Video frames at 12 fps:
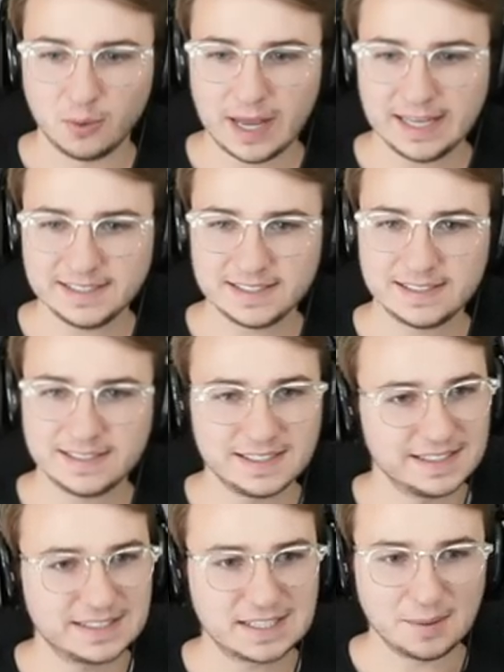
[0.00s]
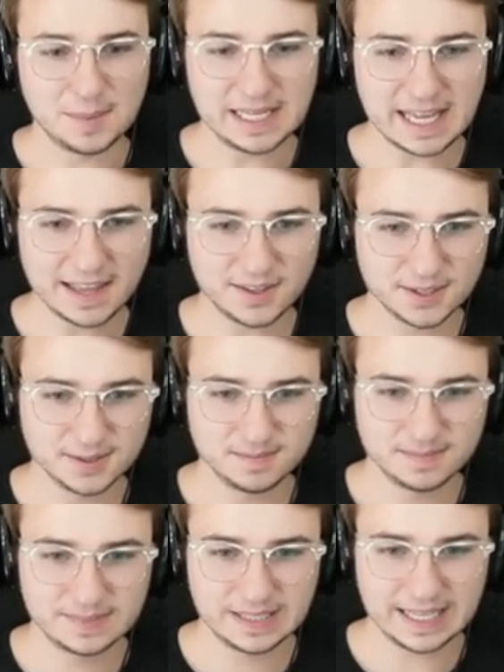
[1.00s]
right, it's coming together.
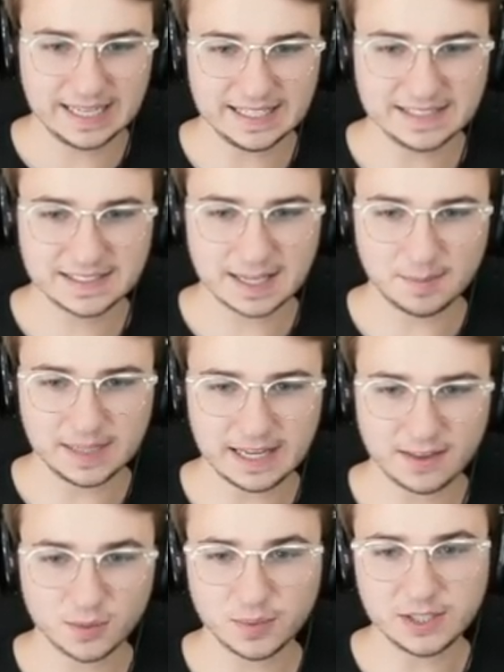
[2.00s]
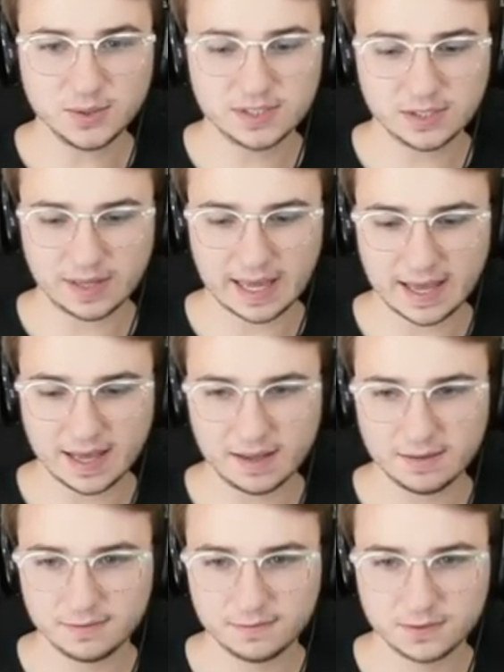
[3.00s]
It is coming together. We do still
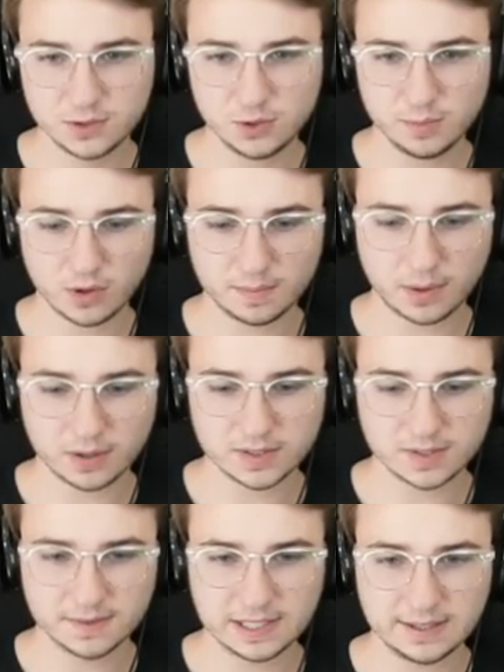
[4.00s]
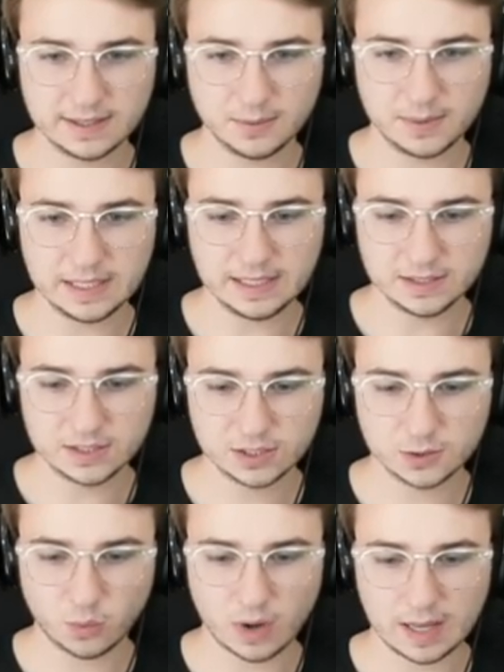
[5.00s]
have two more parts over here that we need
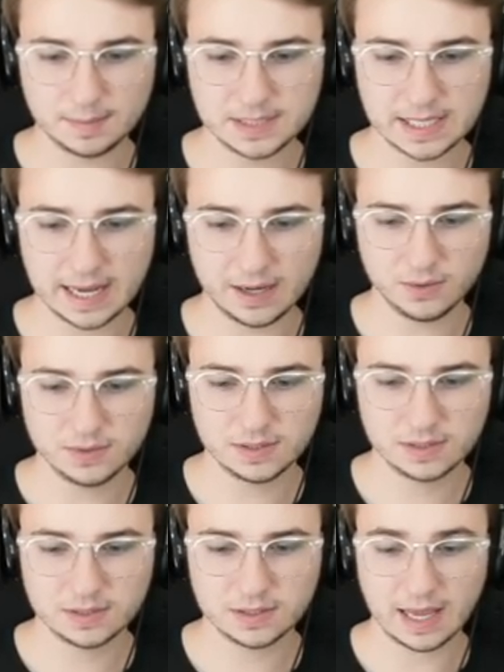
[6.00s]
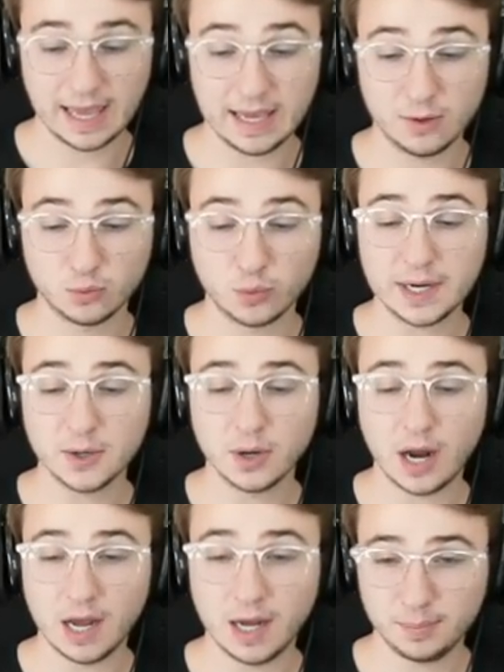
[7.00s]
swapped out. A
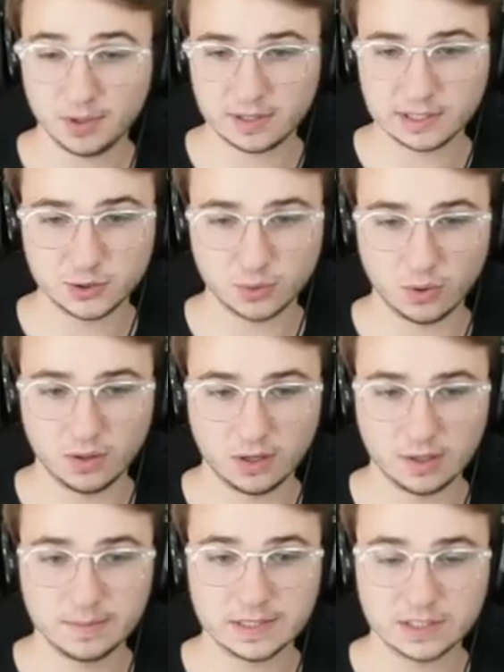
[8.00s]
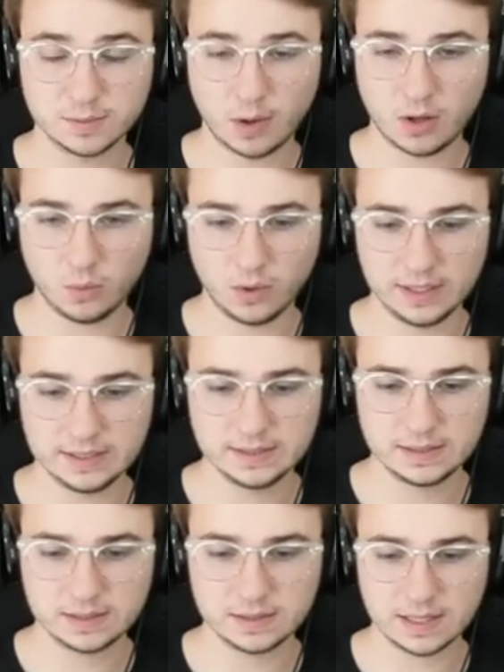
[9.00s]
rear upper control arm, the small
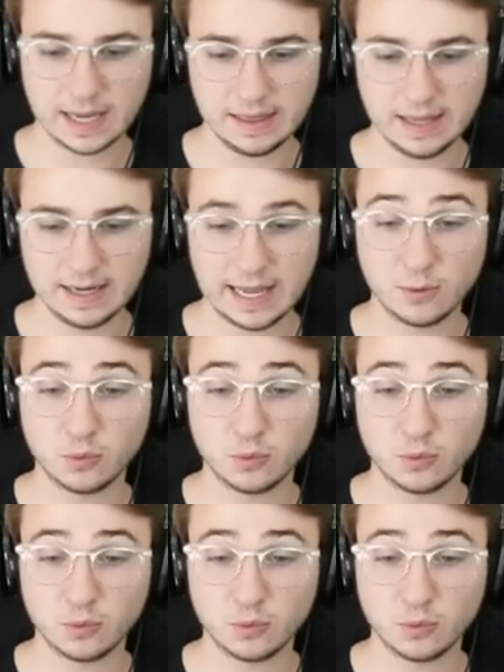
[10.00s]
ones, and then a